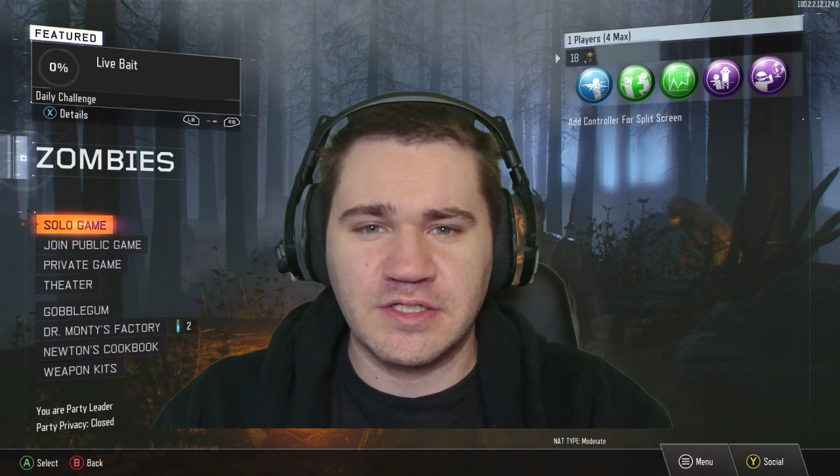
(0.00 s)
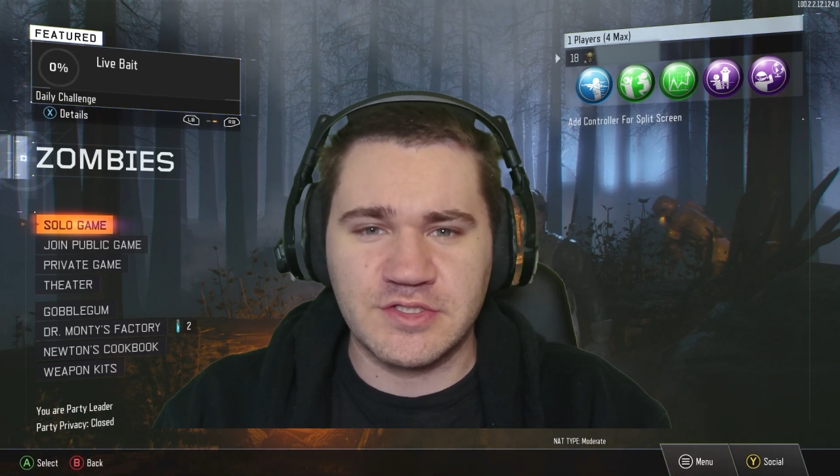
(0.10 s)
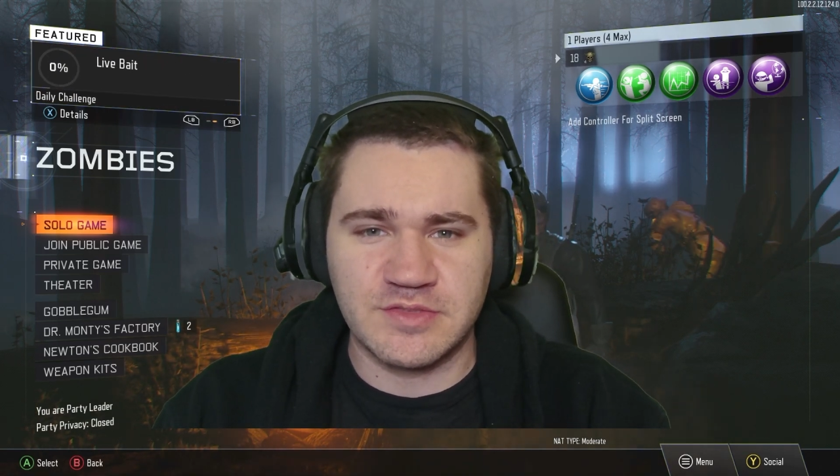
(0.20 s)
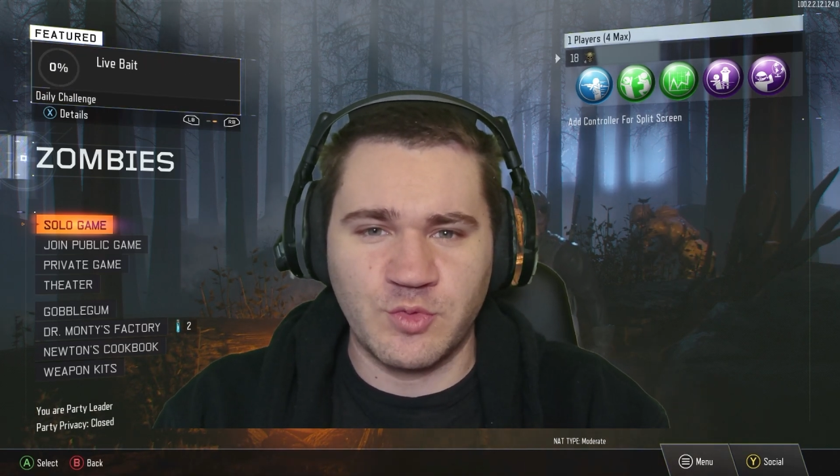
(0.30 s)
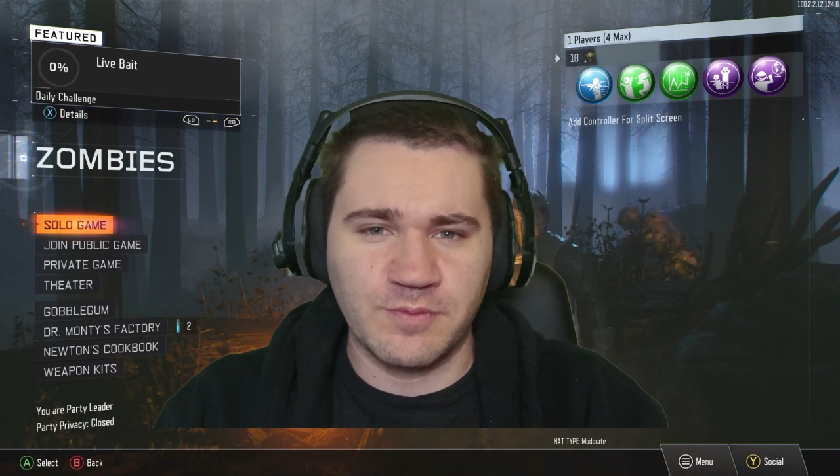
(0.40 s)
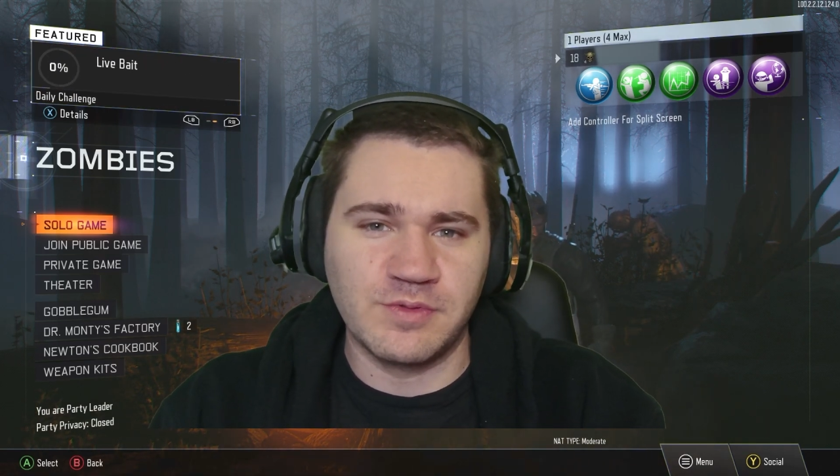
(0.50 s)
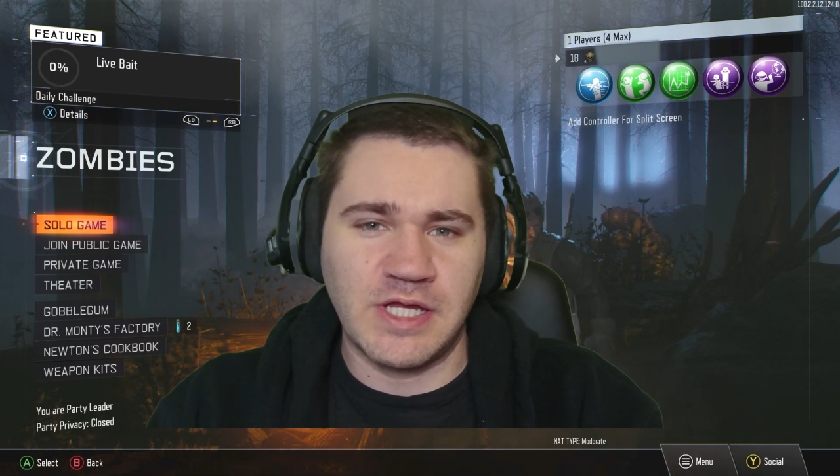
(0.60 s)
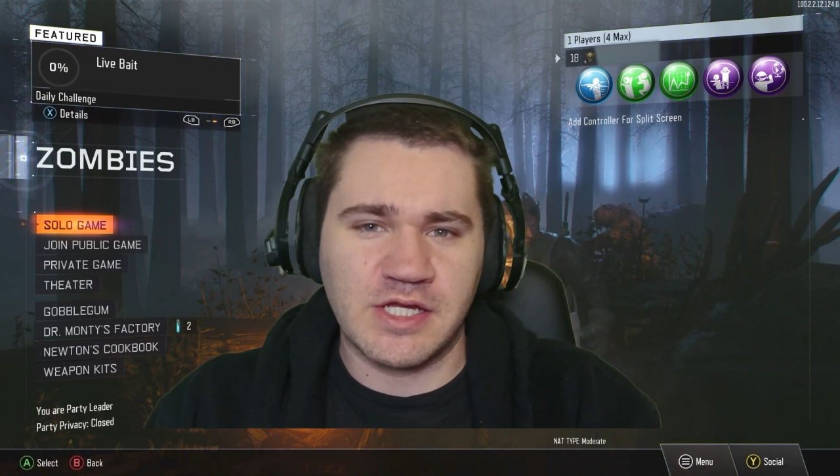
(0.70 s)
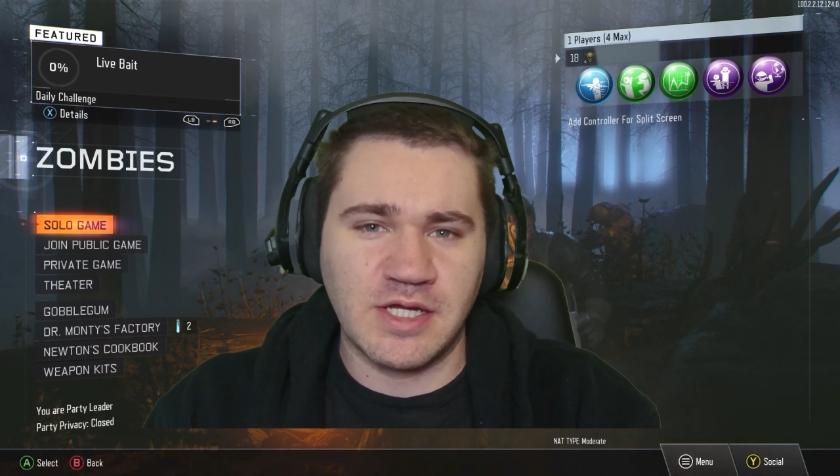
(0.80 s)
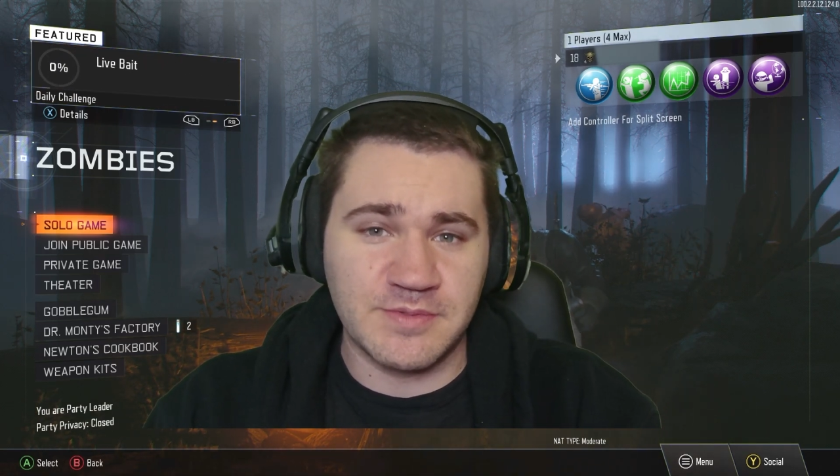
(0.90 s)
some more
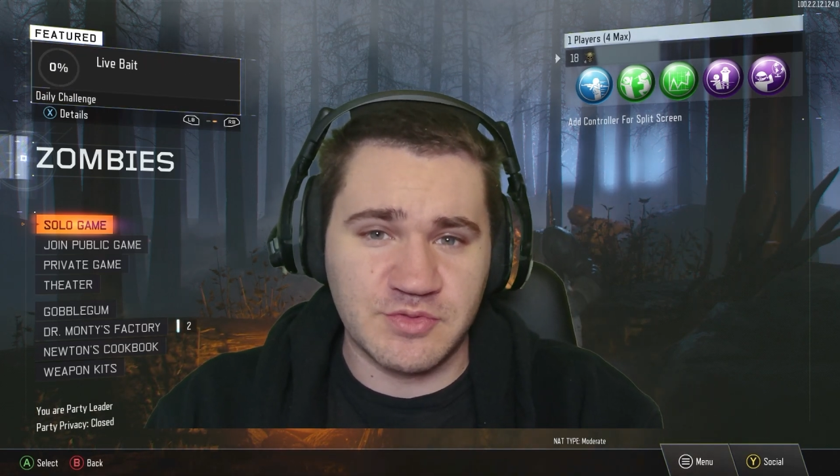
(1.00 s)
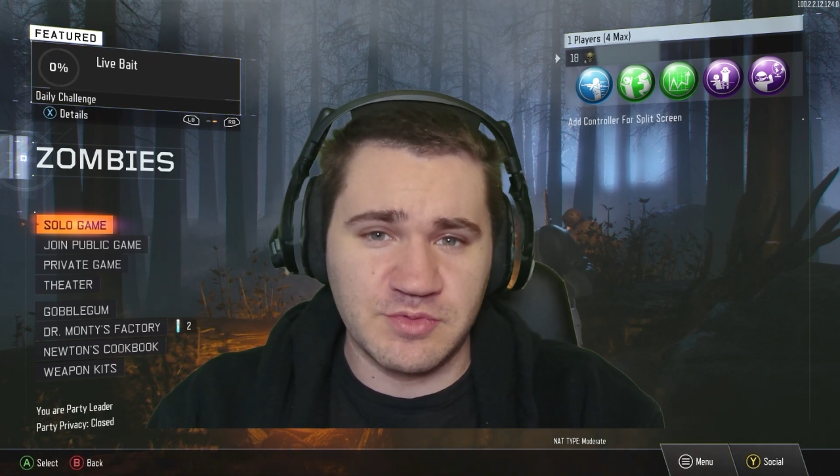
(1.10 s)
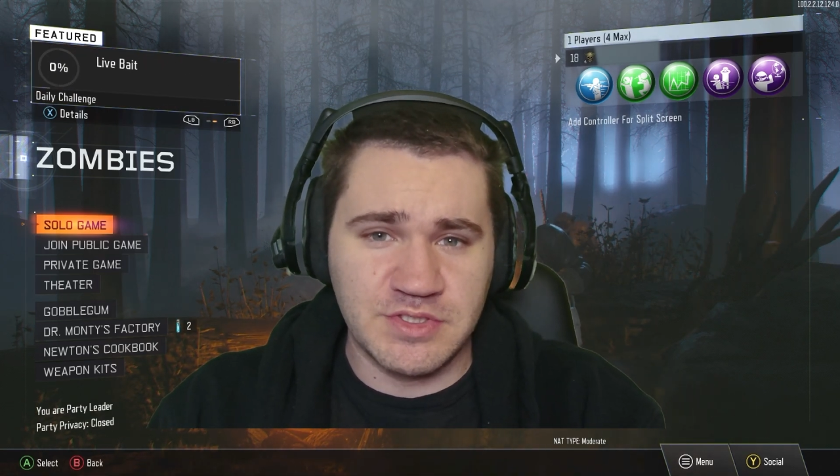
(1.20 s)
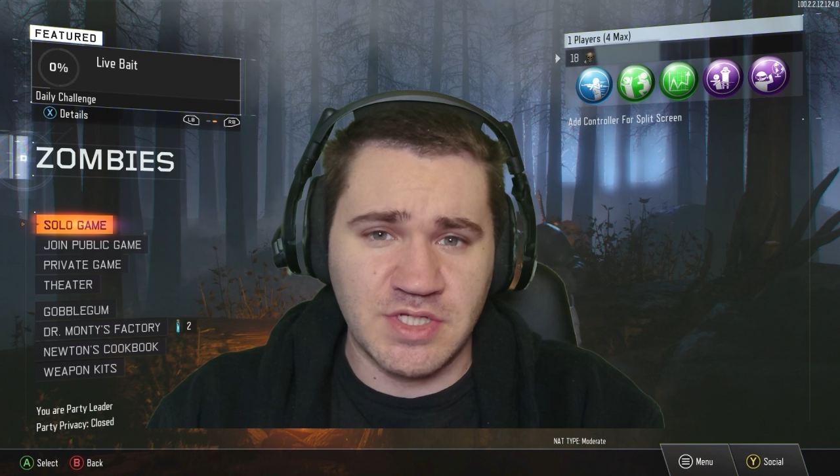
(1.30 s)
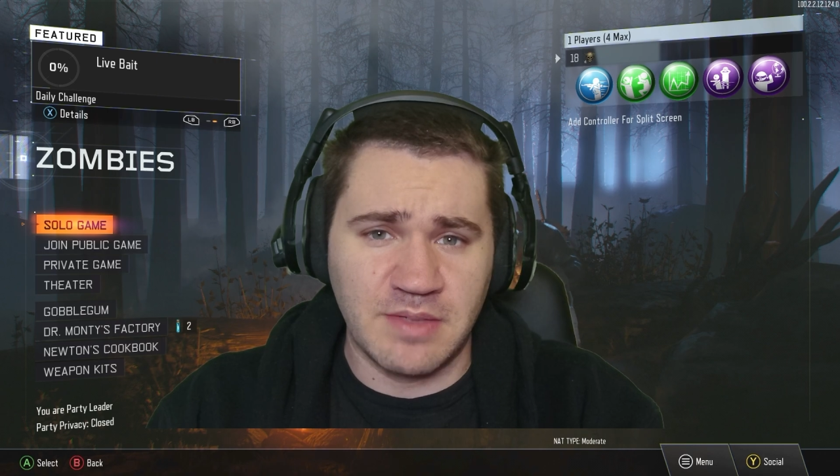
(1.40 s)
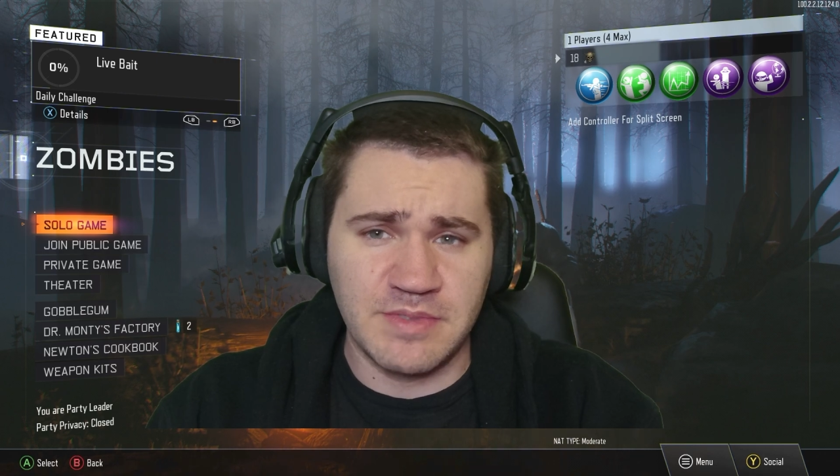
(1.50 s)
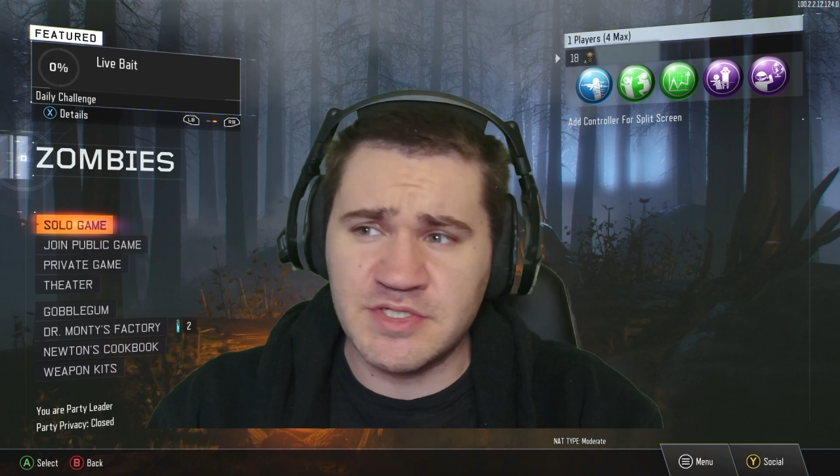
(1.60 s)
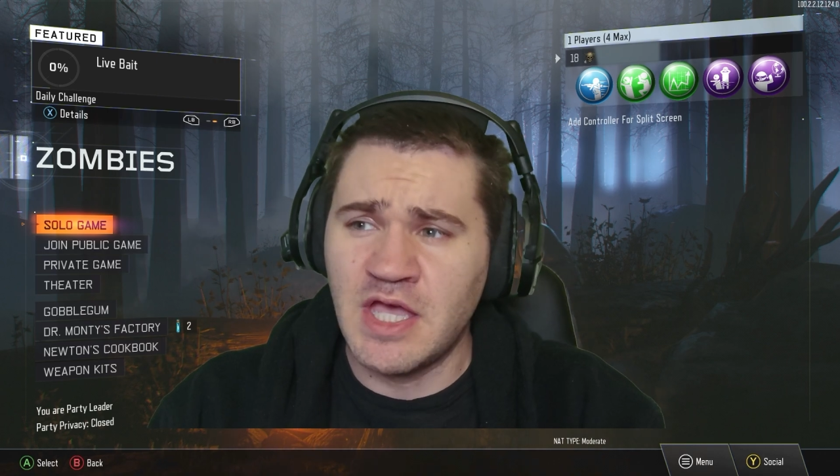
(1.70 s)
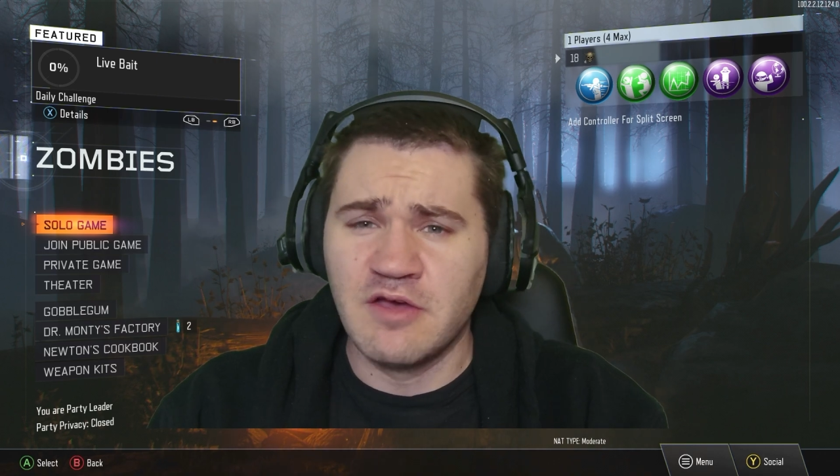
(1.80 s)
Black Ops 3 zombies.